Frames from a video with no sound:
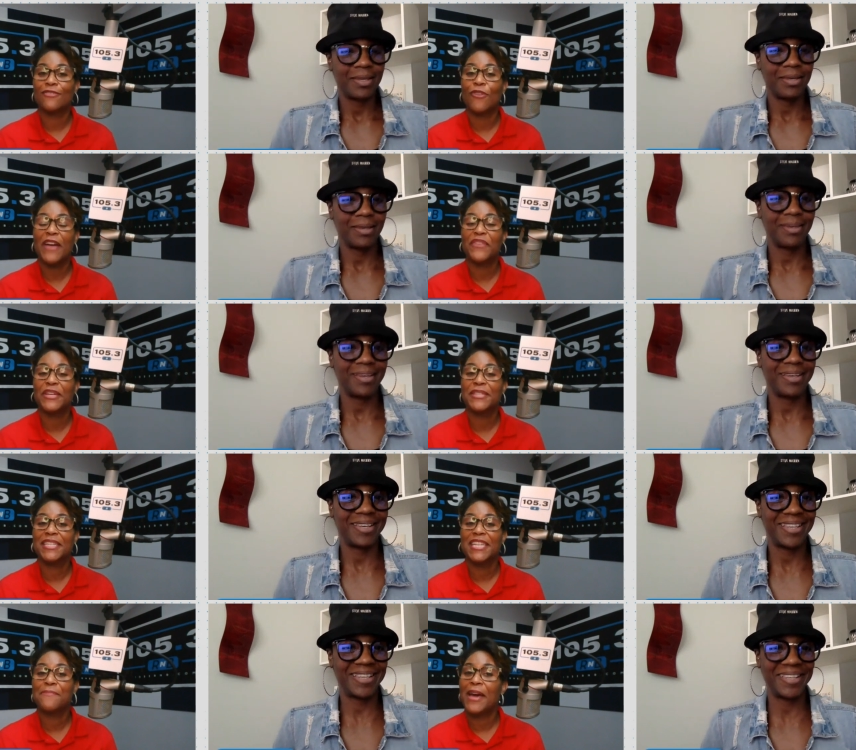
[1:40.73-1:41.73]
Speaker 1: Raphael
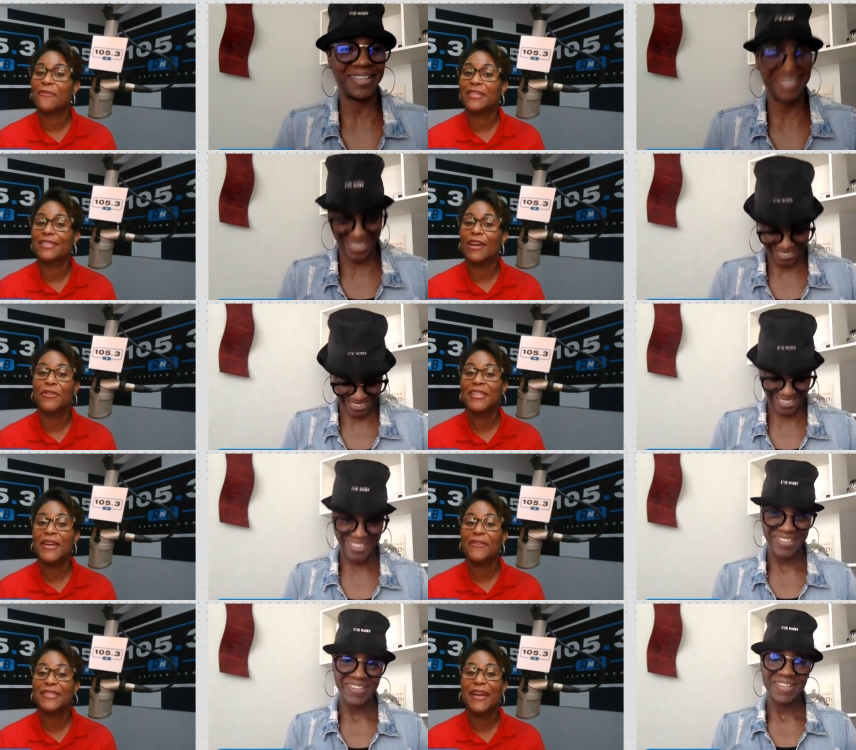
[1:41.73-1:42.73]
Saadiq back with Tony,
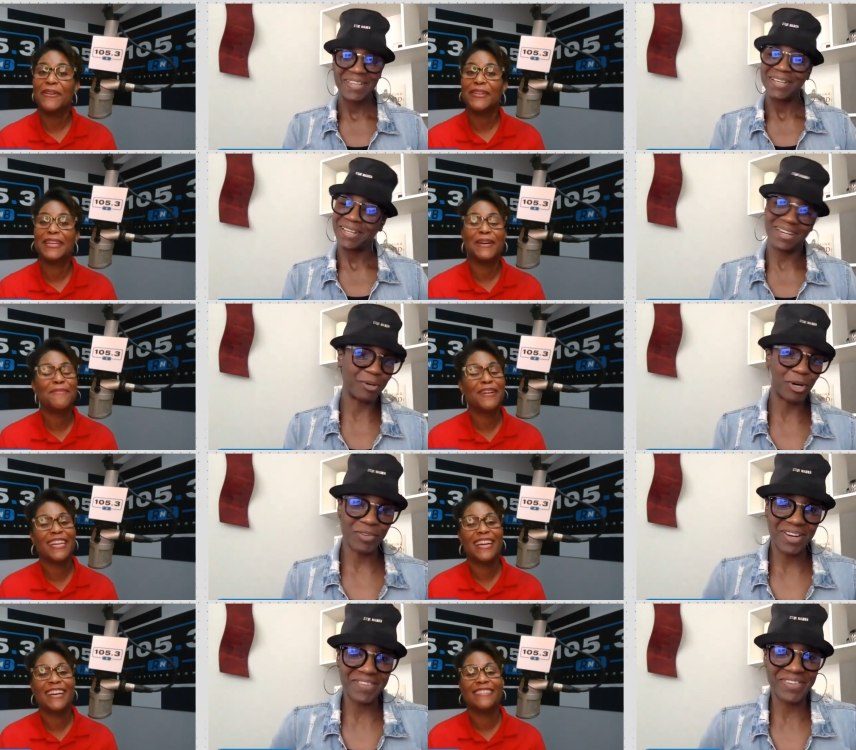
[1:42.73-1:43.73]
Tony, Tony. Come
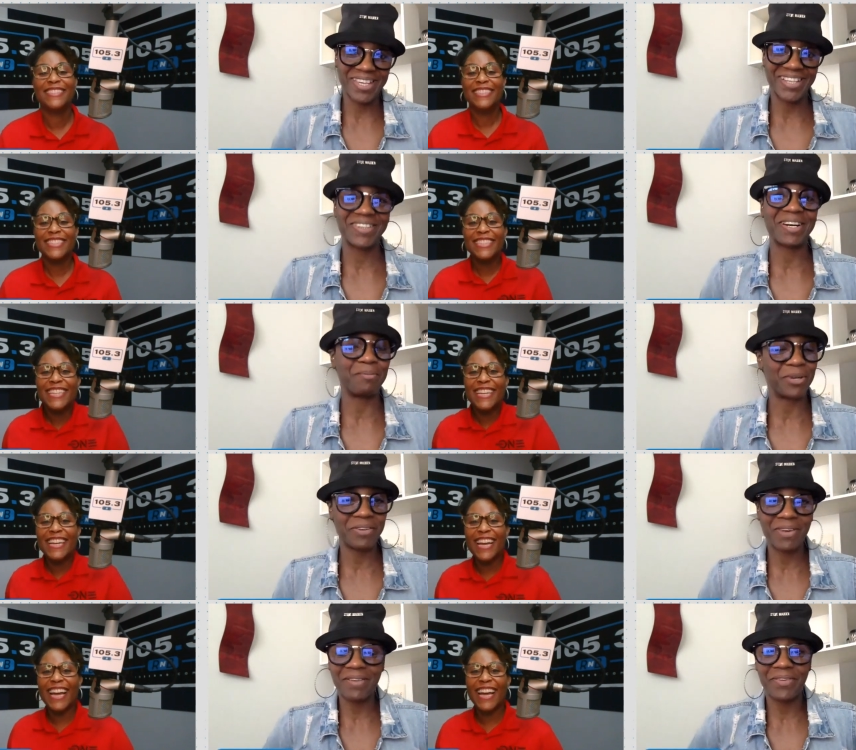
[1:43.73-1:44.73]
on now. Yeah, come
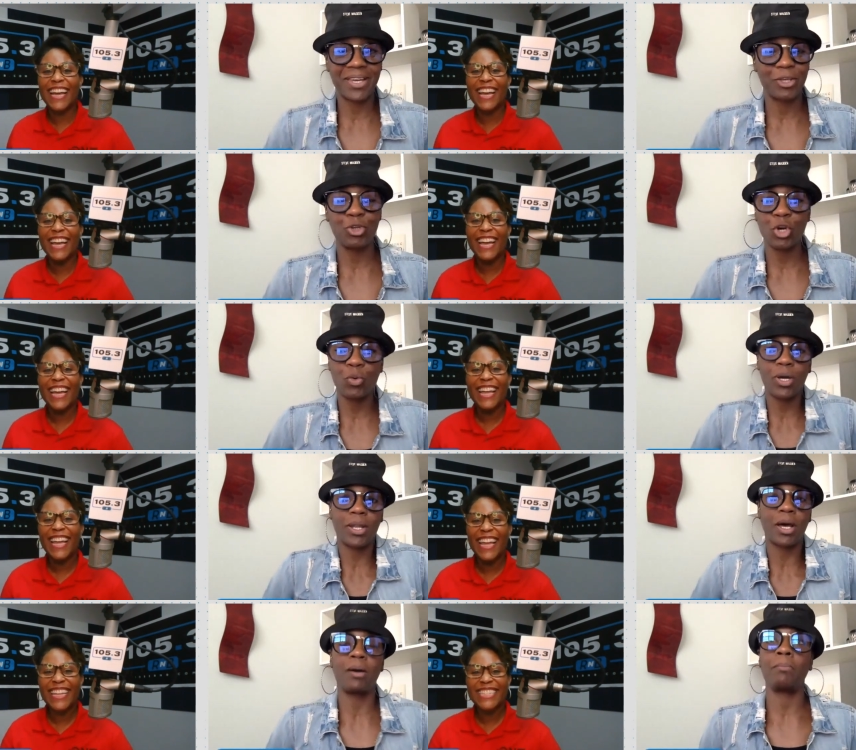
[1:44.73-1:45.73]
on, Raphael. You know
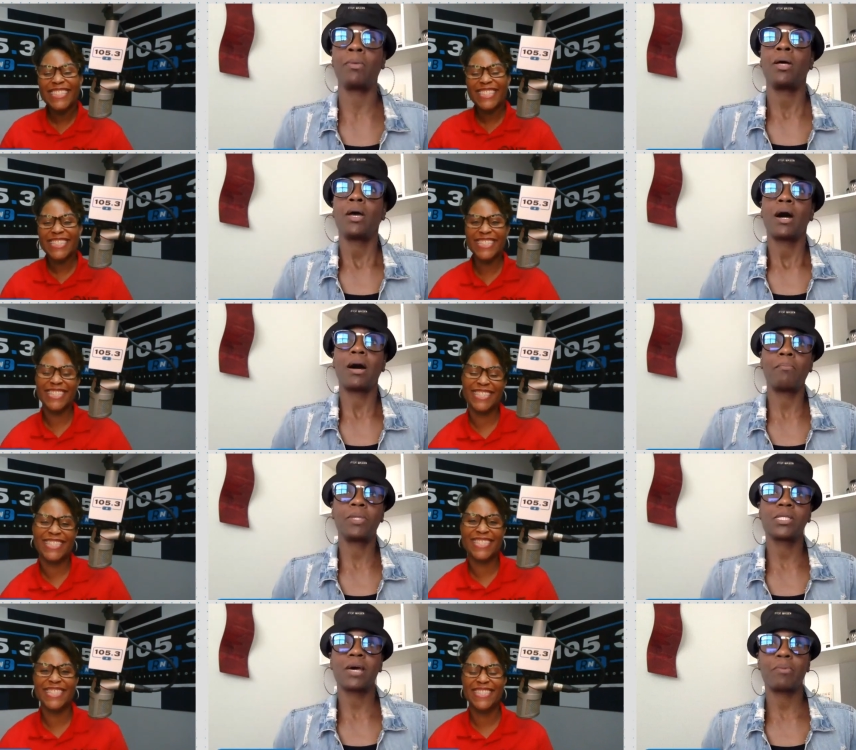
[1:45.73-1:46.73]
what? Um, I'm
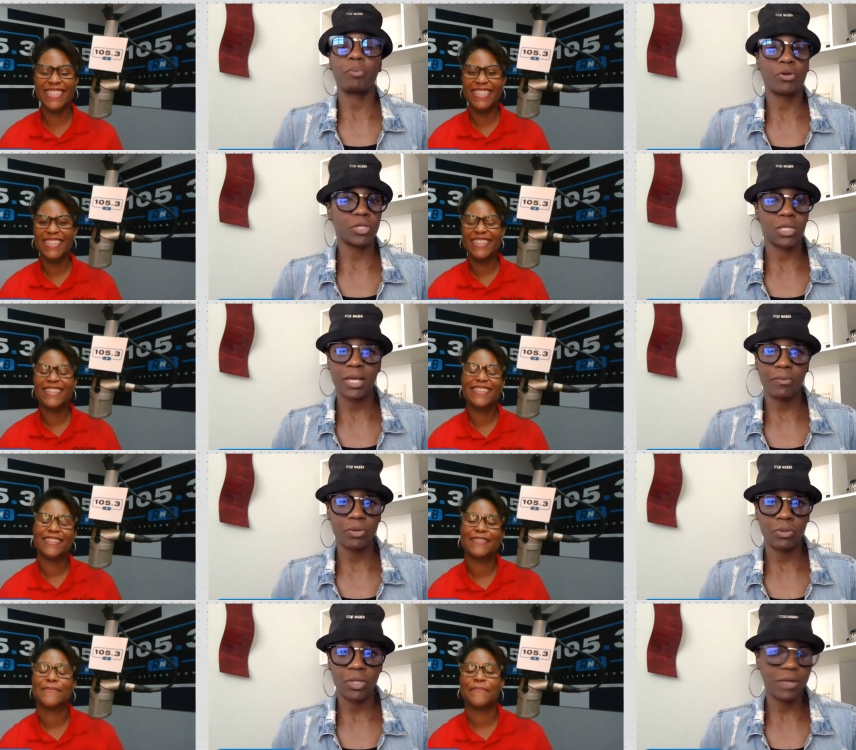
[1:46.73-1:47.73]
the type of person that
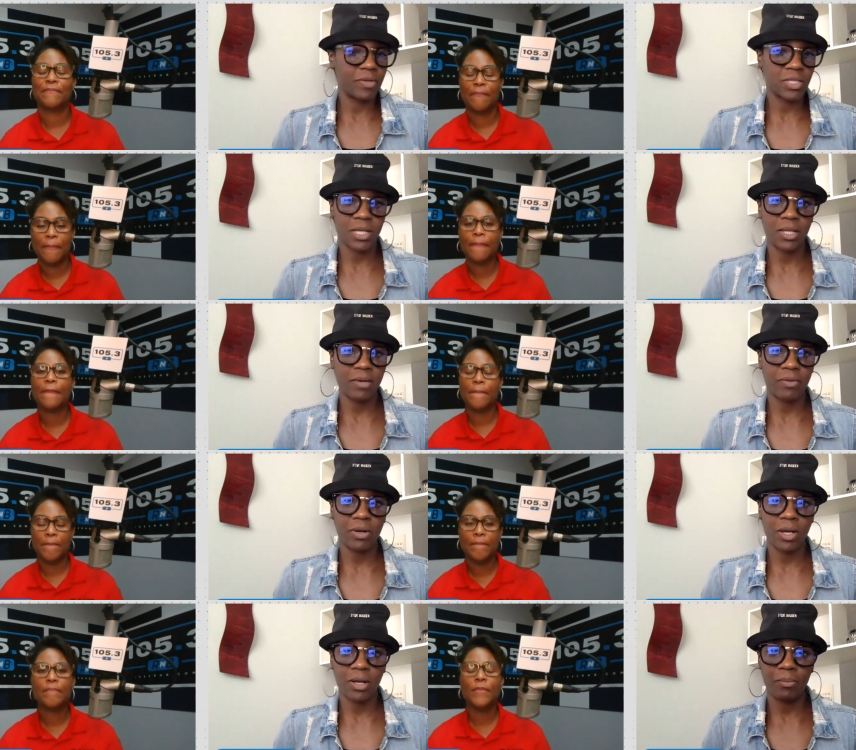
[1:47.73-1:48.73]
will never say
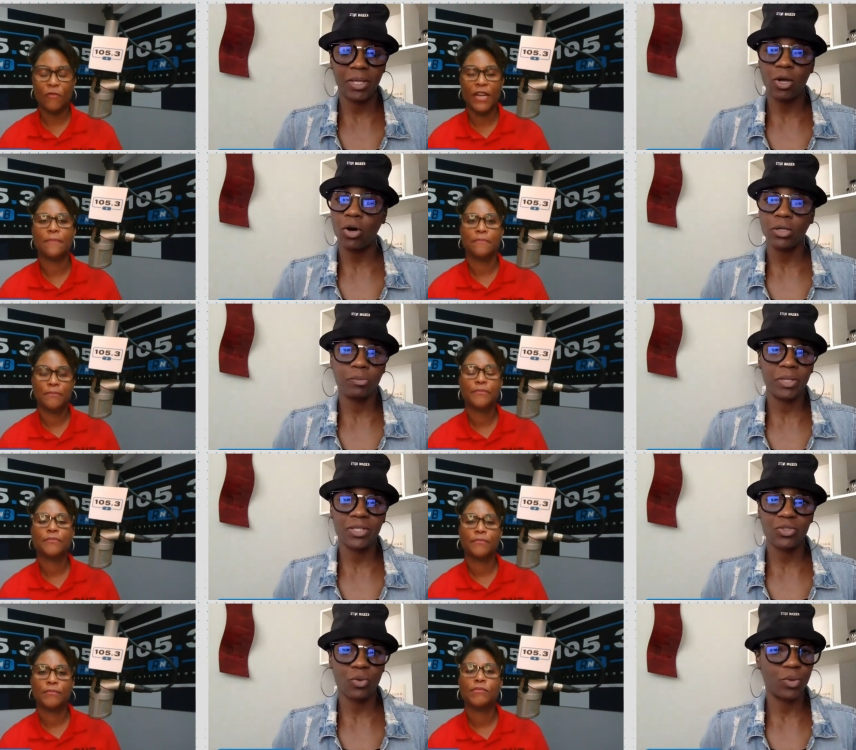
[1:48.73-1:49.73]
never. Um, it all
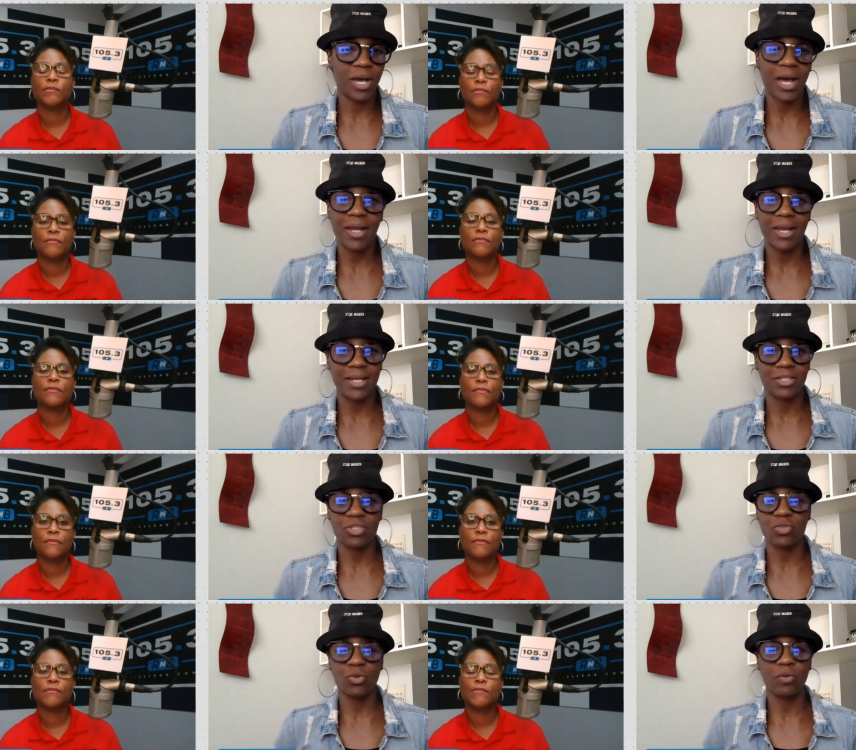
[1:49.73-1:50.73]
depends on what God has in
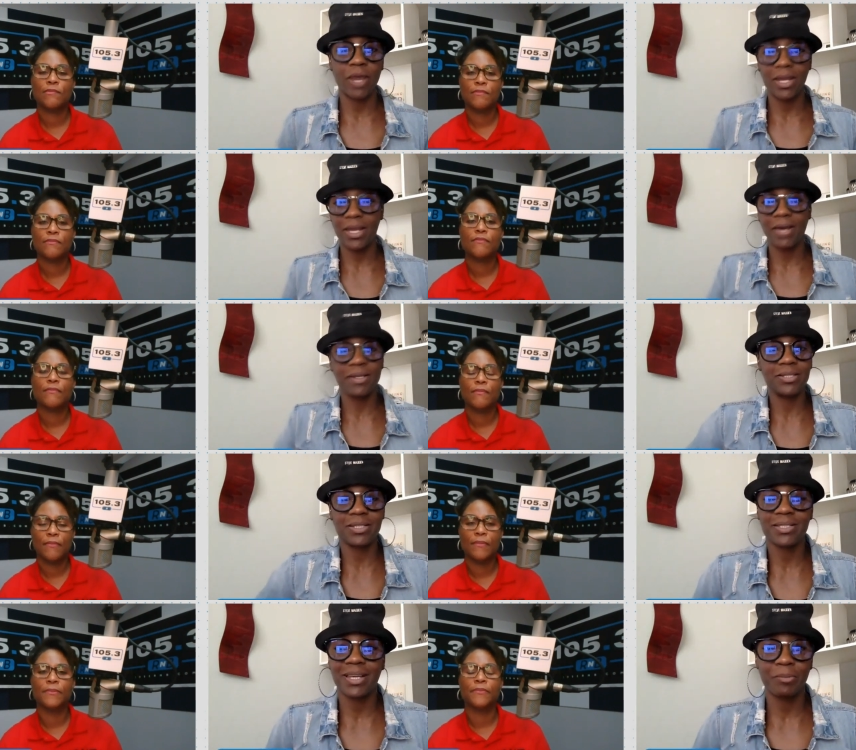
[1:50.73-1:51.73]
store. Right now, He's
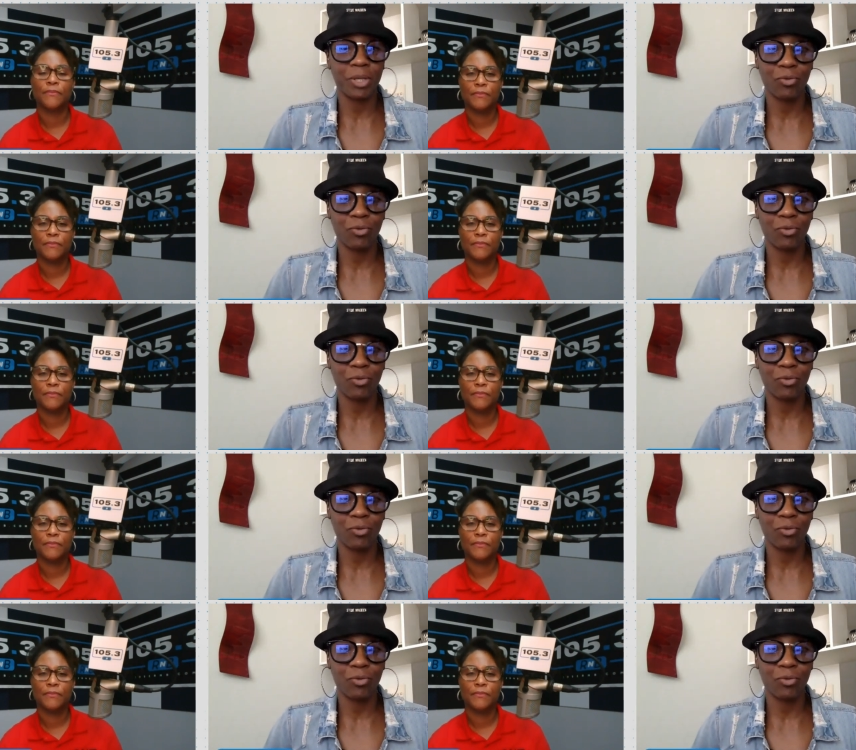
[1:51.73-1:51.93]
just telling me to